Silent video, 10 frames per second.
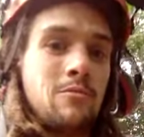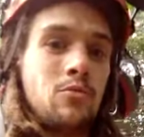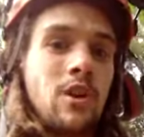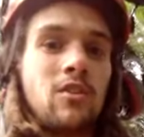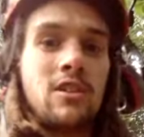
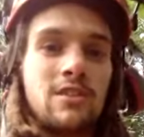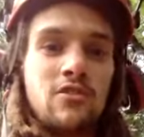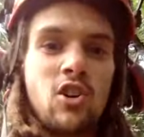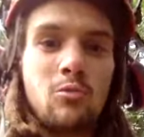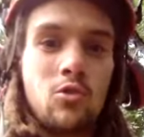Well,
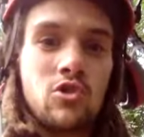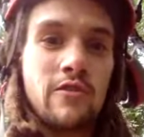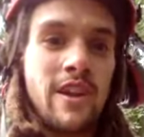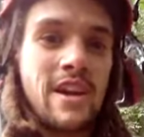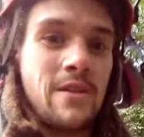not much of
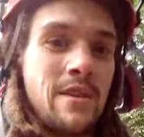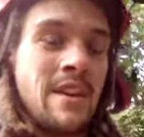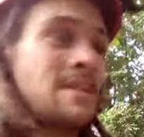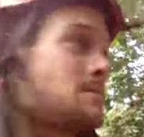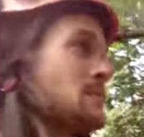it anyway.
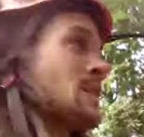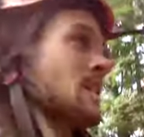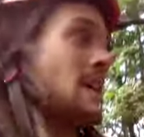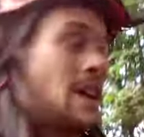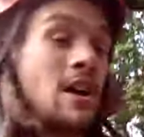
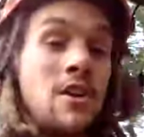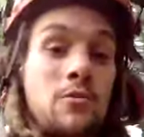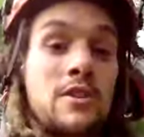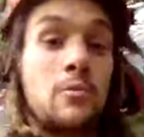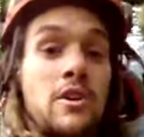We
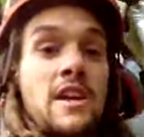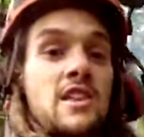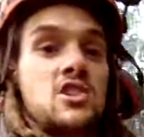didn't want to get the